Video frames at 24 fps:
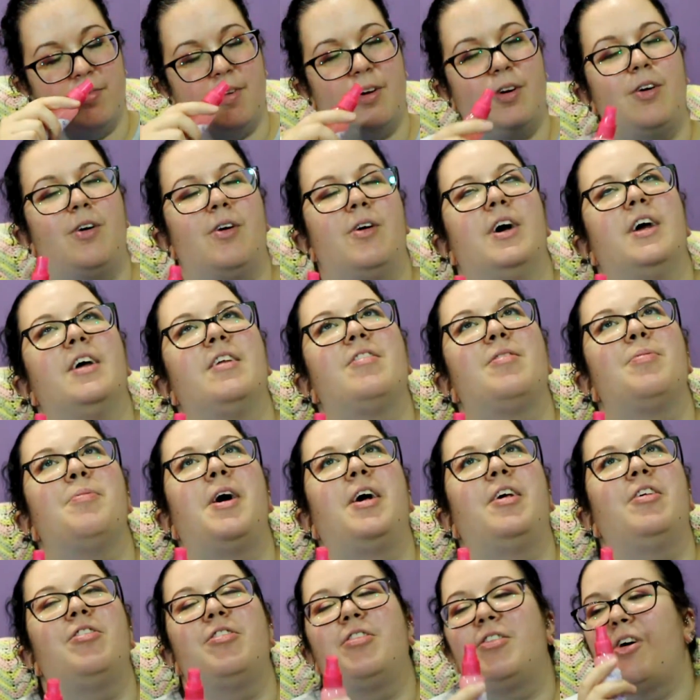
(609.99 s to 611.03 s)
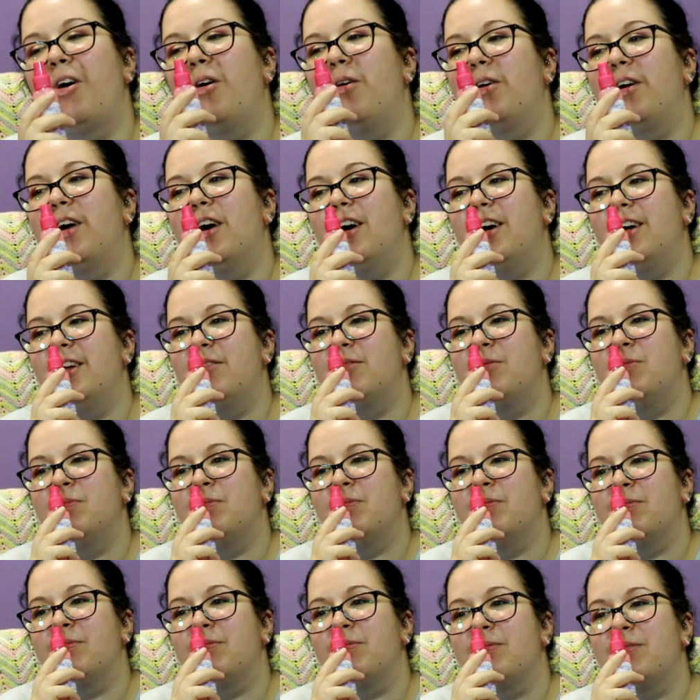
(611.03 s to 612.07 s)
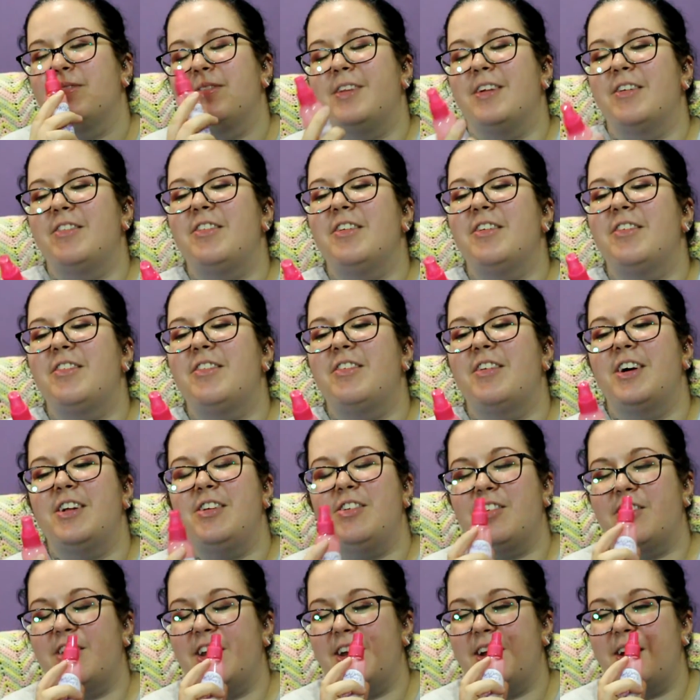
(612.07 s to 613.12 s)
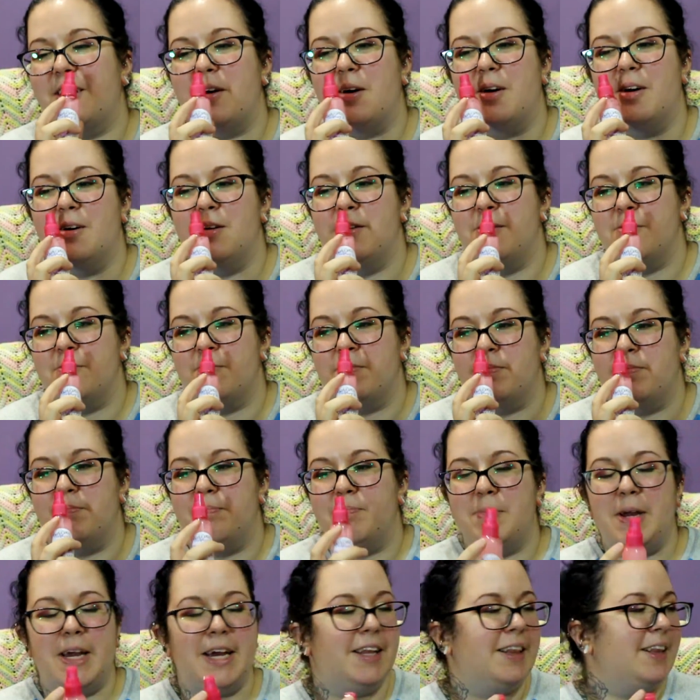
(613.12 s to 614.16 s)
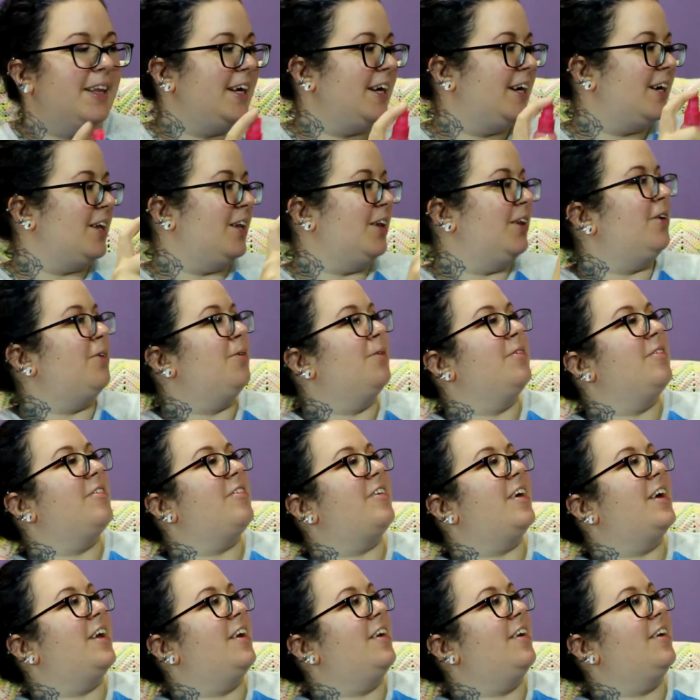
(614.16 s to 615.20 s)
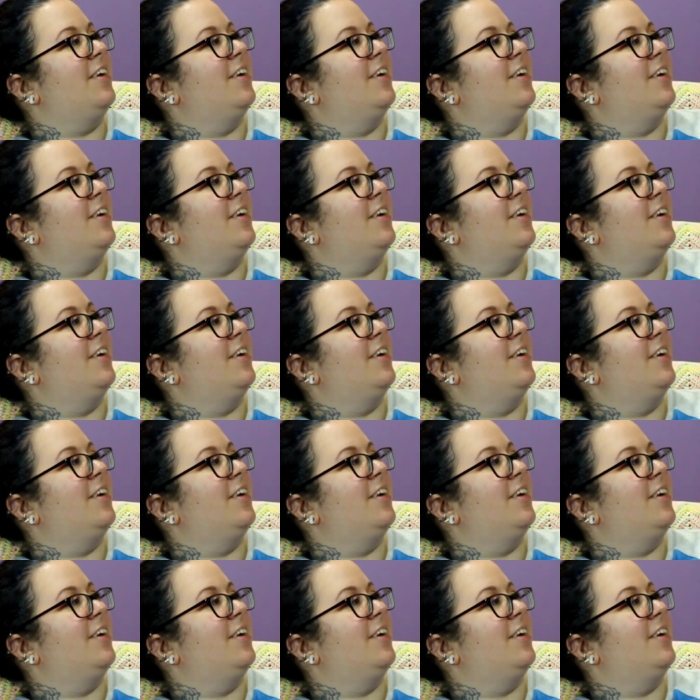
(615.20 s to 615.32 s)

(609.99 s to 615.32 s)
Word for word: Oh, it smells so good. This is such like a manly cologne scent.